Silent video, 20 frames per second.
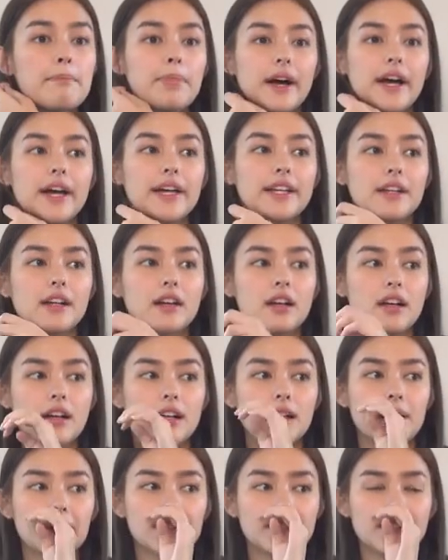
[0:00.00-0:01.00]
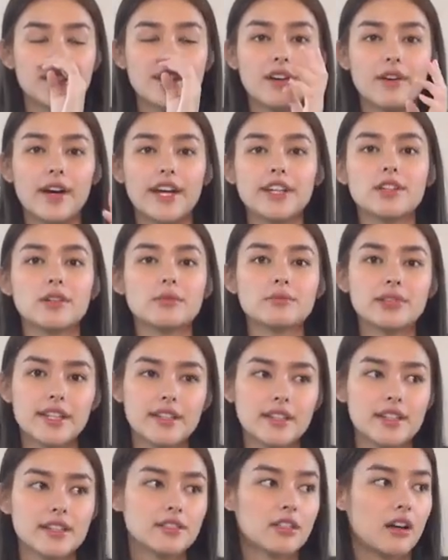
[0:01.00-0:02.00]
But no, I don't
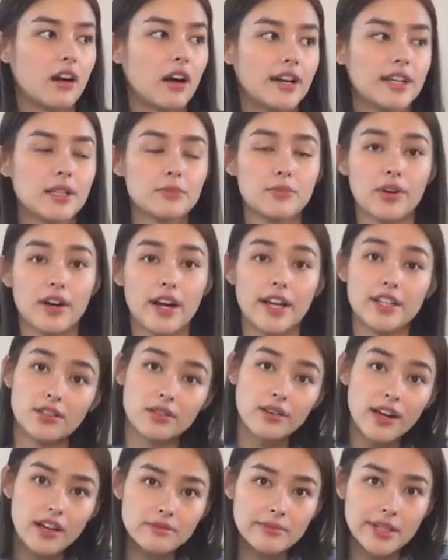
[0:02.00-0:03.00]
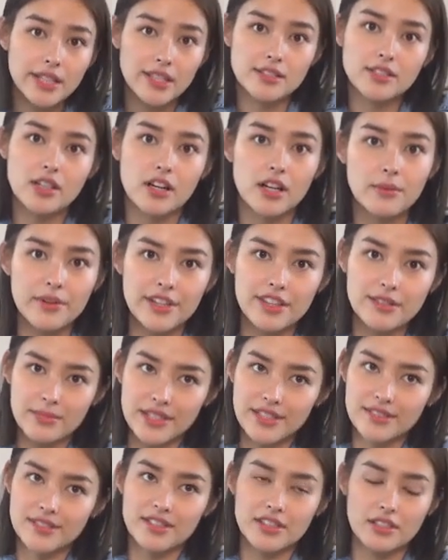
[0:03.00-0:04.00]
play the guitar anymore. I do have my guitar with
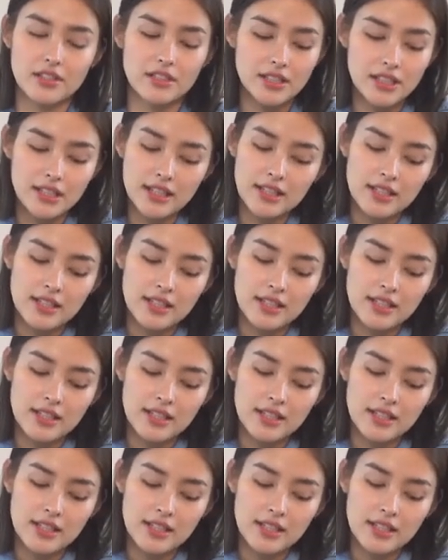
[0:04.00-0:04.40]
me still.